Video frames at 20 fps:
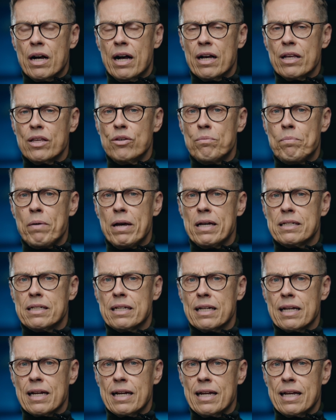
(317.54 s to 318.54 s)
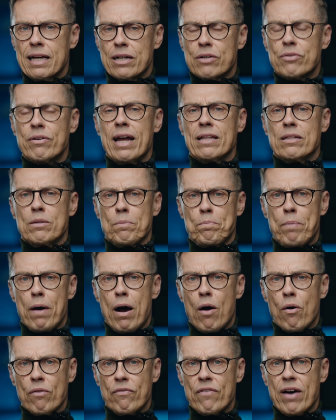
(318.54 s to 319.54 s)
you basically create a
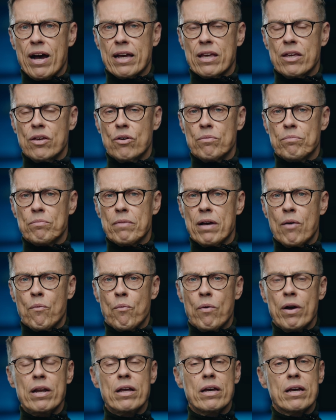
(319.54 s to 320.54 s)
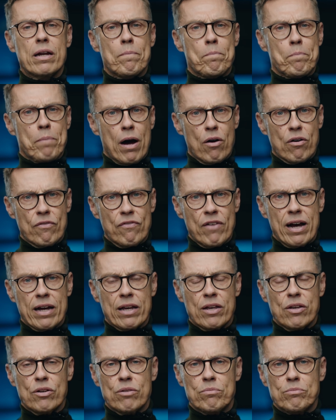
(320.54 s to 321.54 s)
power vacuum. And when you get a power
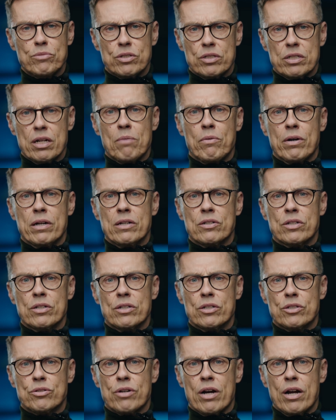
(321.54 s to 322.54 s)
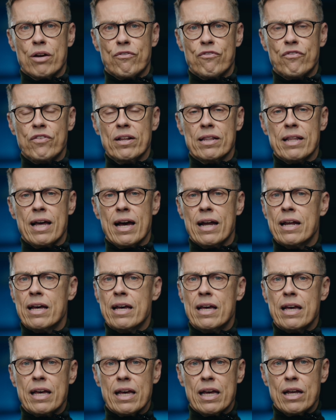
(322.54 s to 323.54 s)
vacuum, someone is going to try to fill that
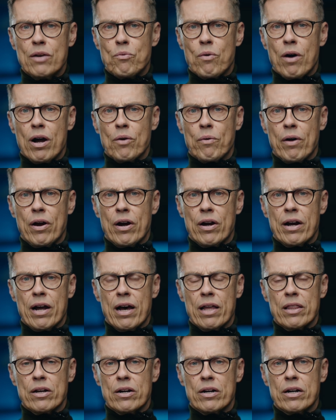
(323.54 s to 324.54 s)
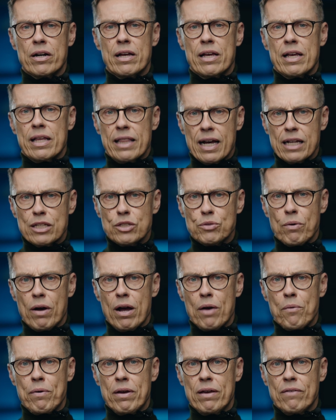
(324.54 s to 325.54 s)
in one way or another. That's
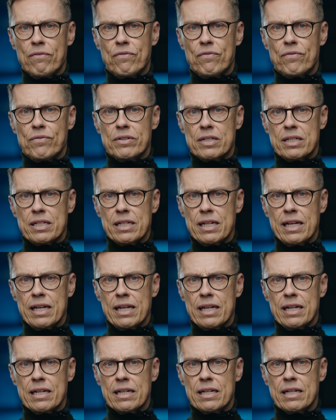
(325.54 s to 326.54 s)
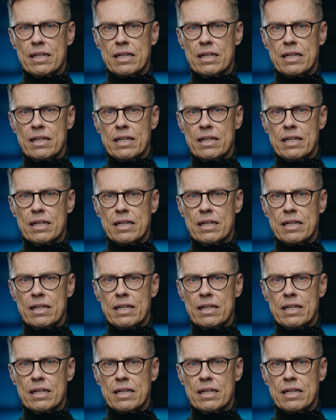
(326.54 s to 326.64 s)
why we've seen,